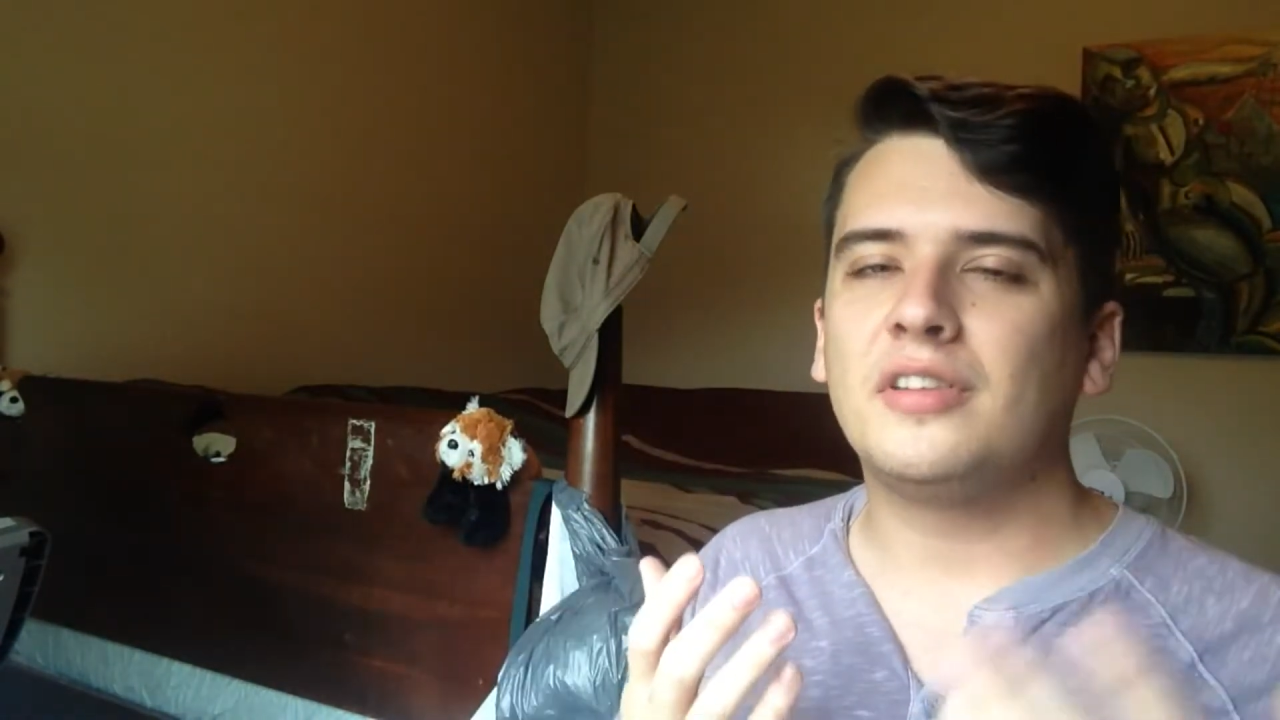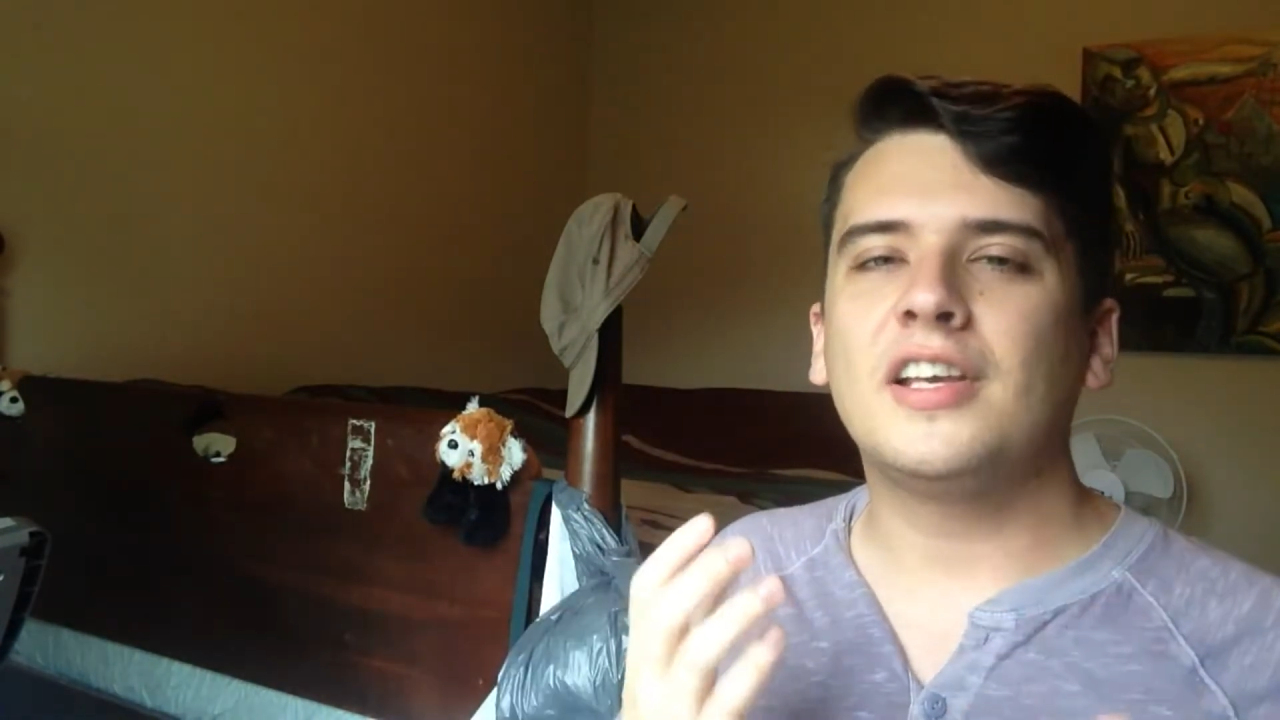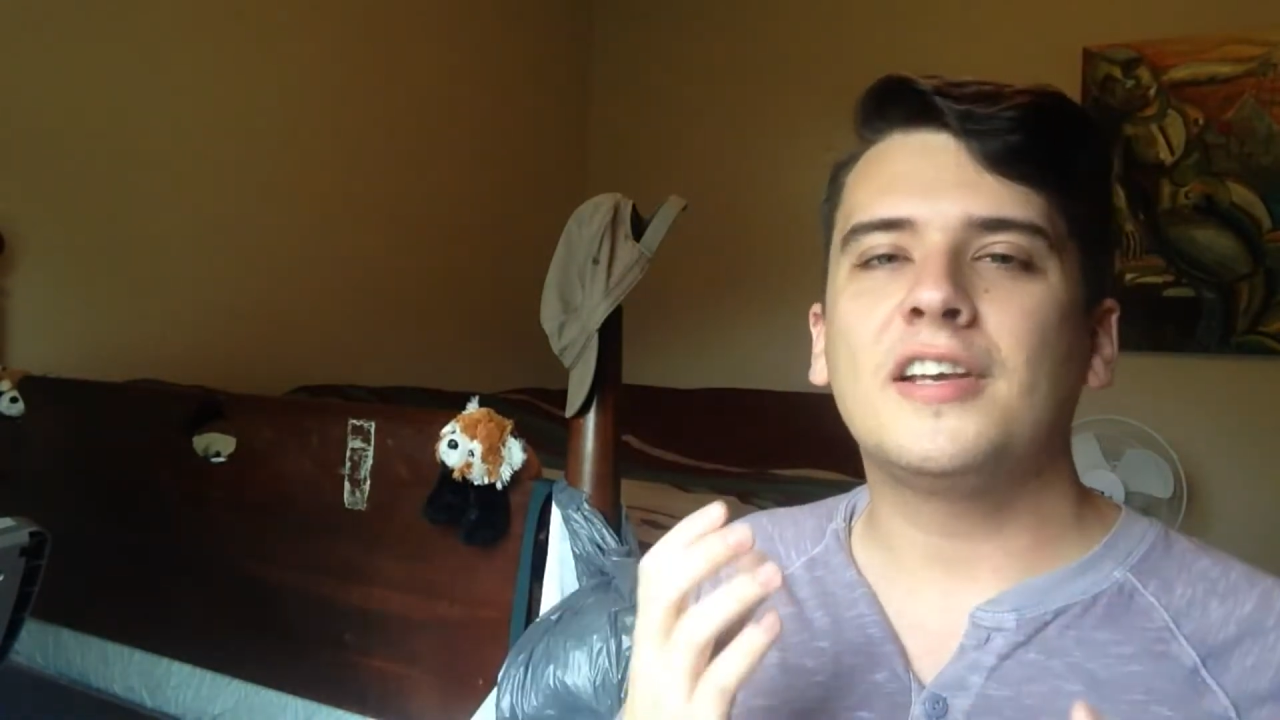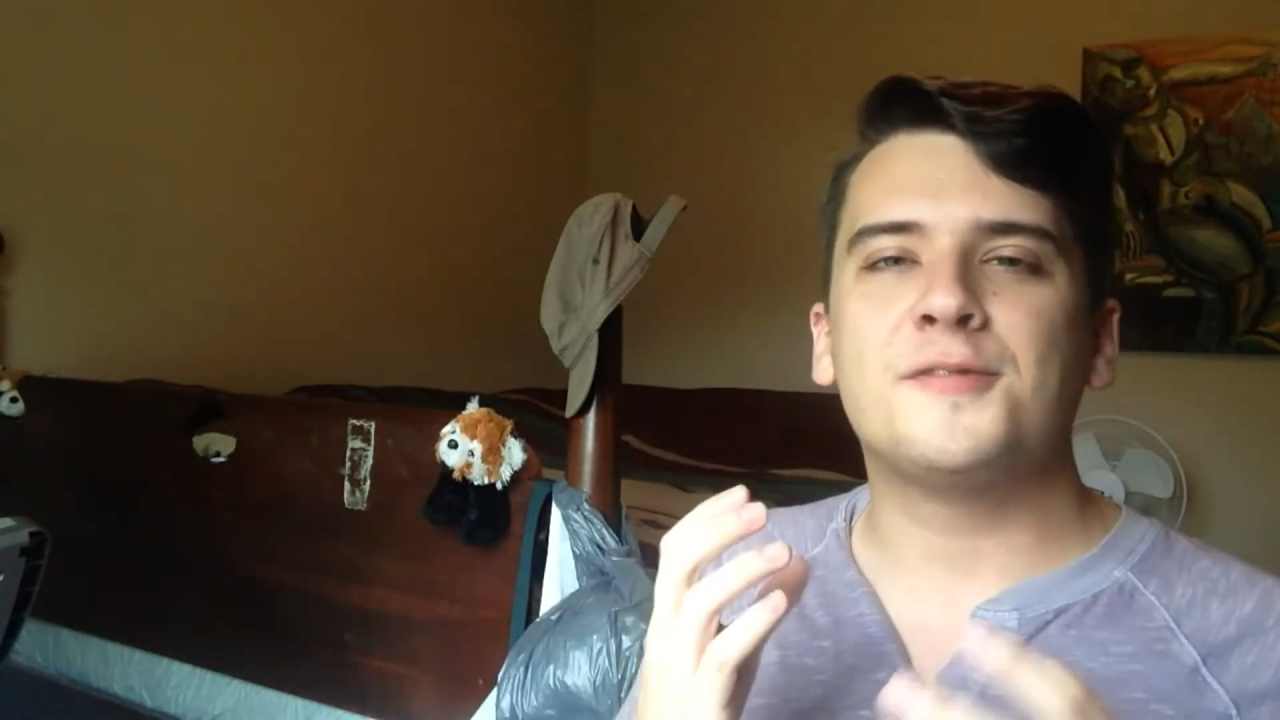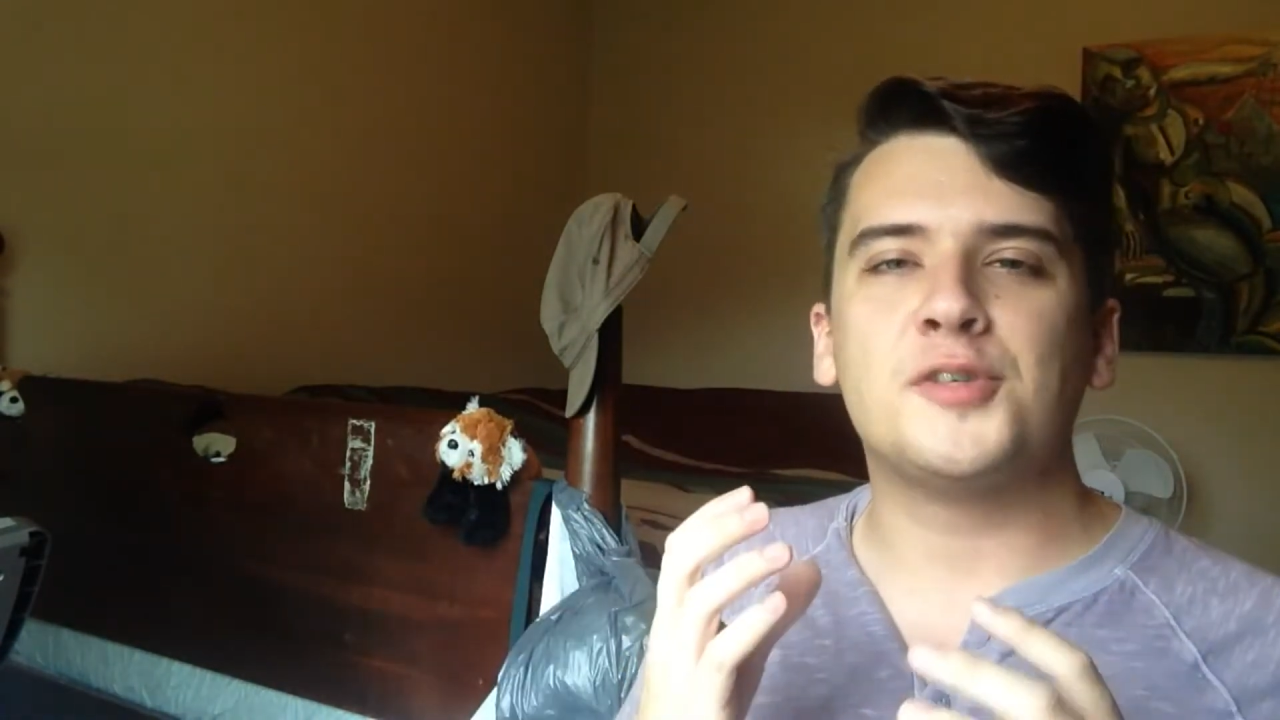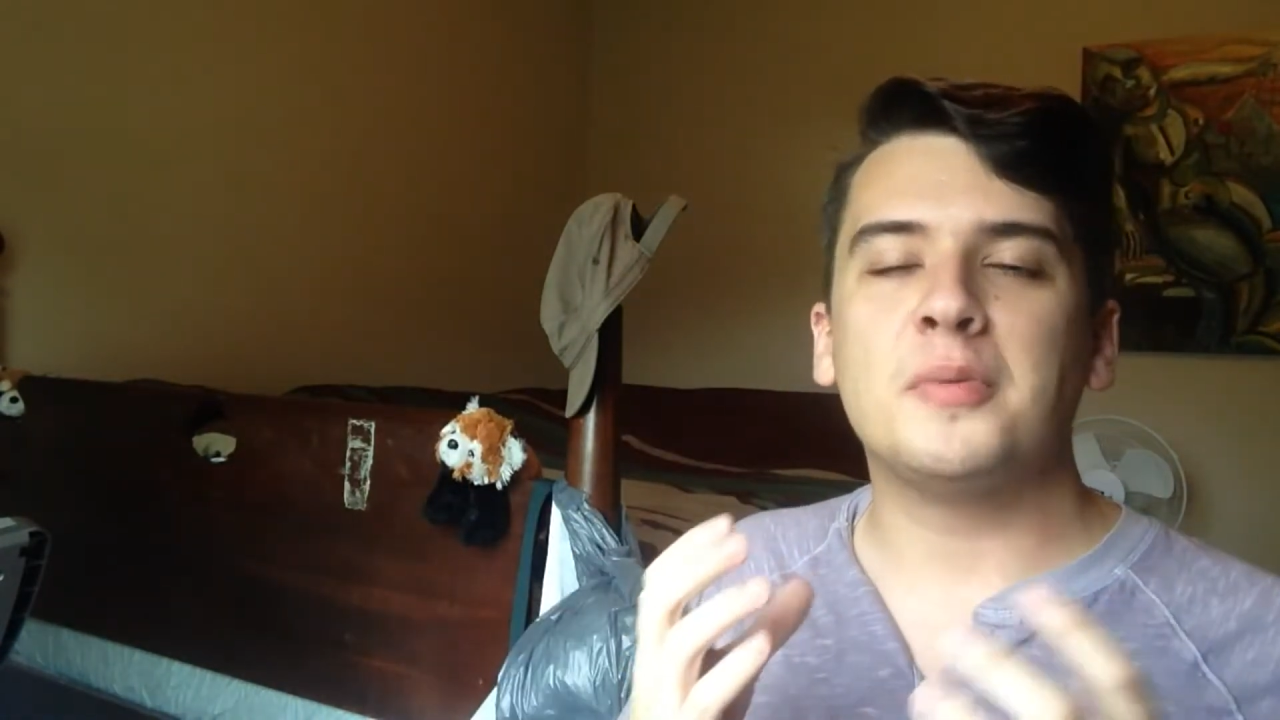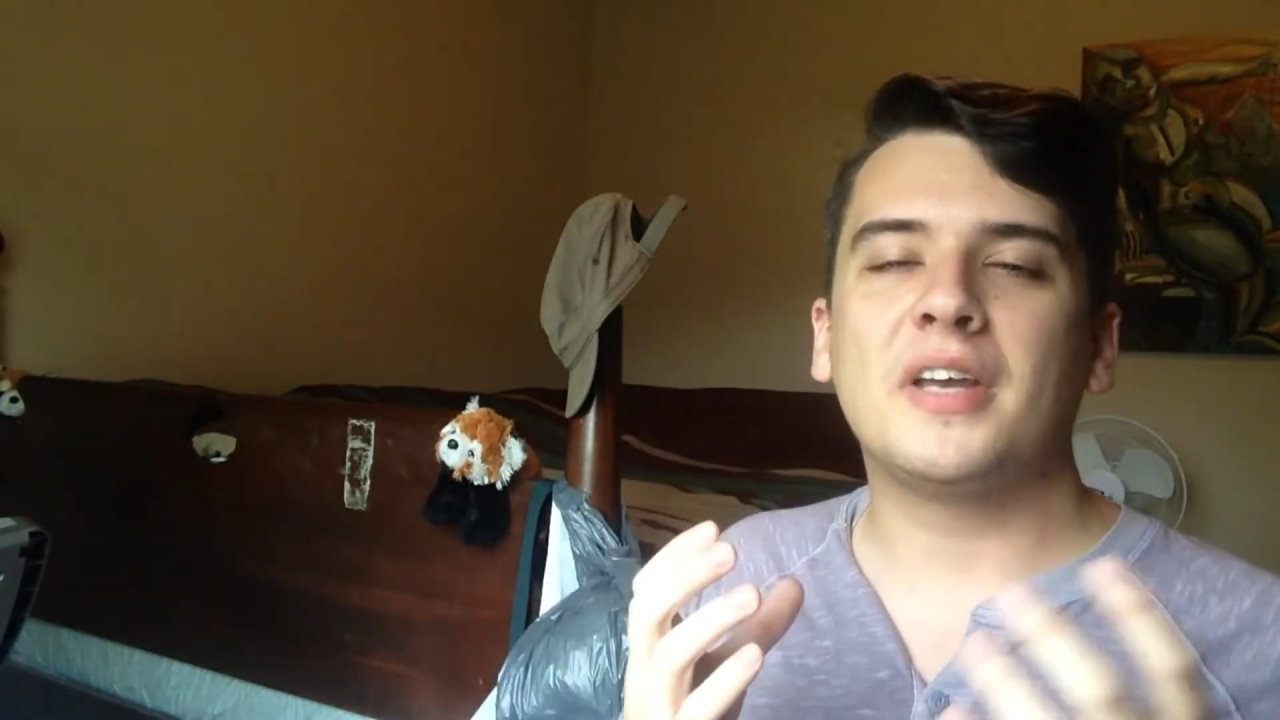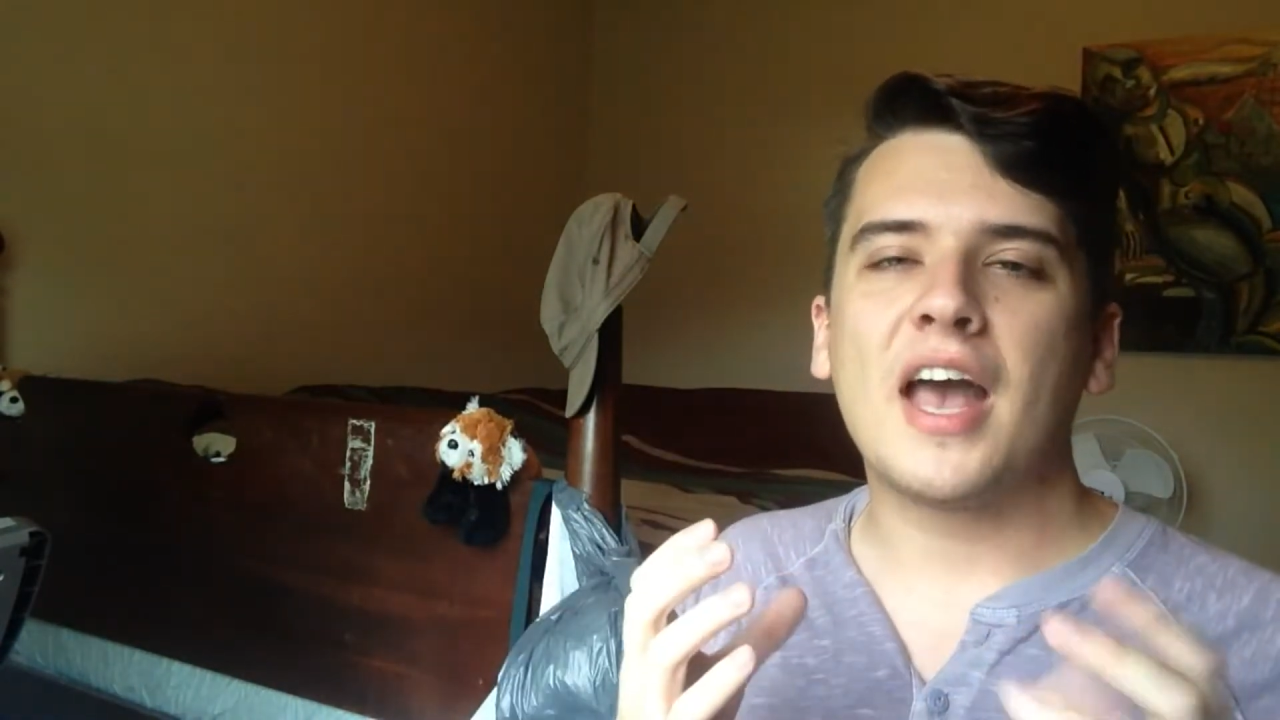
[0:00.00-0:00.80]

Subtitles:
think of zooming